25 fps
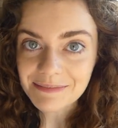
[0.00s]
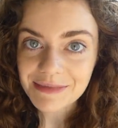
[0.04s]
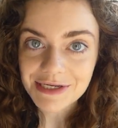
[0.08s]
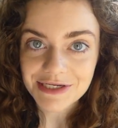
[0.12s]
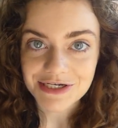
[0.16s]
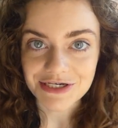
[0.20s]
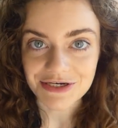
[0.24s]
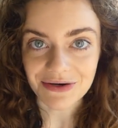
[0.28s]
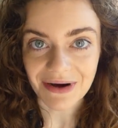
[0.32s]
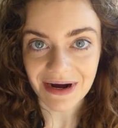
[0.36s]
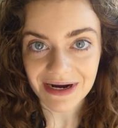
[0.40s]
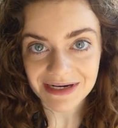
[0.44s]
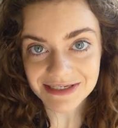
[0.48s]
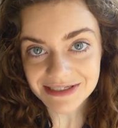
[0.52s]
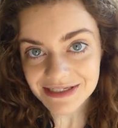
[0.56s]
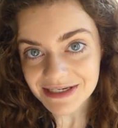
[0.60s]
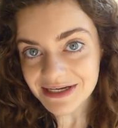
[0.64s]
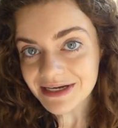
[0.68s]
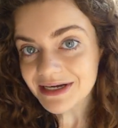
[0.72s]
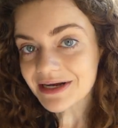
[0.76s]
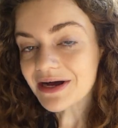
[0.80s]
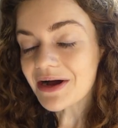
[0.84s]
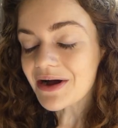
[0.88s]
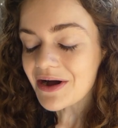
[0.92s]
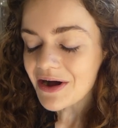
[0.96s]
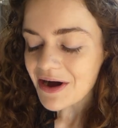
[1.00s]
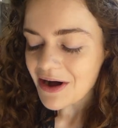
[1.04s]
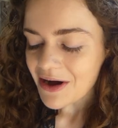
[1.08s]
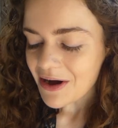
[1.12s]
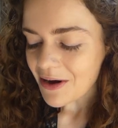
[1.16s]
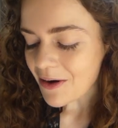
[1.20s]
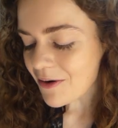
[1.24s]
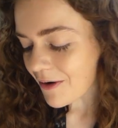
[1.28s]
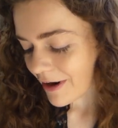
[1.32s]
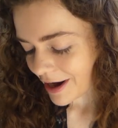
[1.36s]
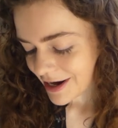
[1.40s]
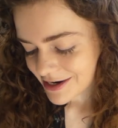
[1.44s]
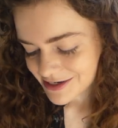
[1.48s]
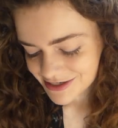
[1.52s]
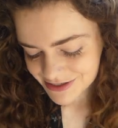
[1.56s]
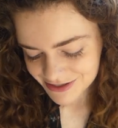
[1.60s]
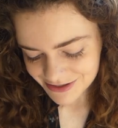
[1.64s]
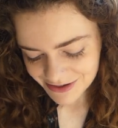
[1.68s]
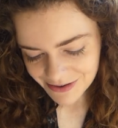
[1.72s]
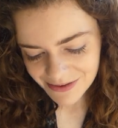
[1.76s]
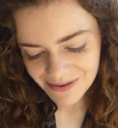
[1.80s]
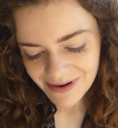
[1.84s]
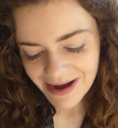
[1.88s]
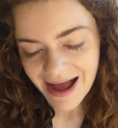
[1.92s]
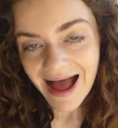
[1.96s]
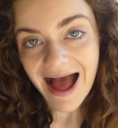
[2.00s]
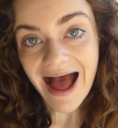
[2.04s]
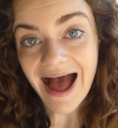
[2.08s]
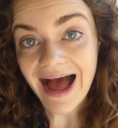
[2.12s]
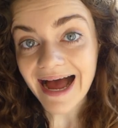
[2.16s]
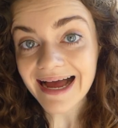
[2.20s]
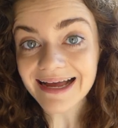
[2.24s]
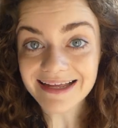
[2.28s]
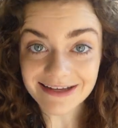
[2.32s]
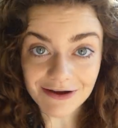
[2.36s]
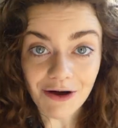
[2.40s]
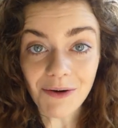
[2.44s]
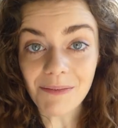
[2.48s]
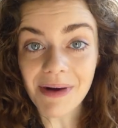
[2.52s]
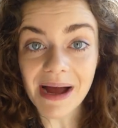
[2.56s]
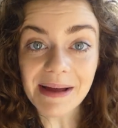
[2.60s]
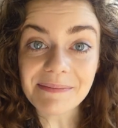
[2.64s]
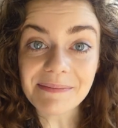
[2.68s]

meteorite? Alright, so I got my